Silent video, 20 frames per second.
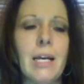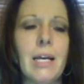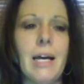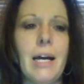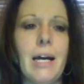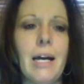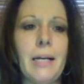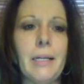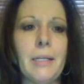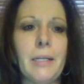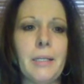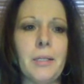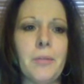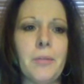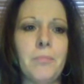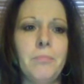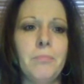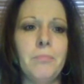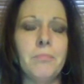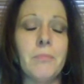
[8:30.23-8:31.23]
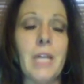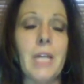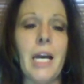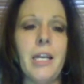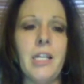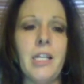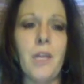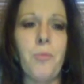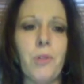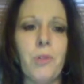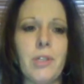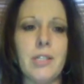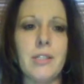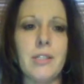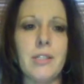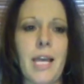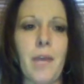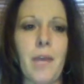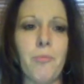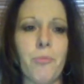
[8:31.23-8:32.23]
I ended up with a
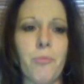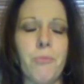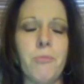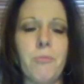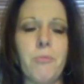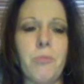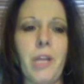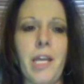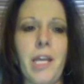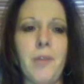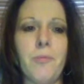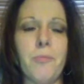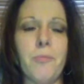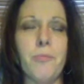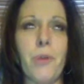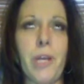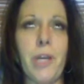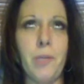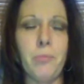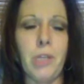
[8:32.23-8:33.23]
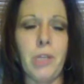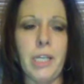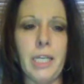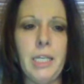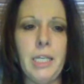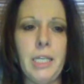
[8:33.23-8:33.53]
slight brain bleed.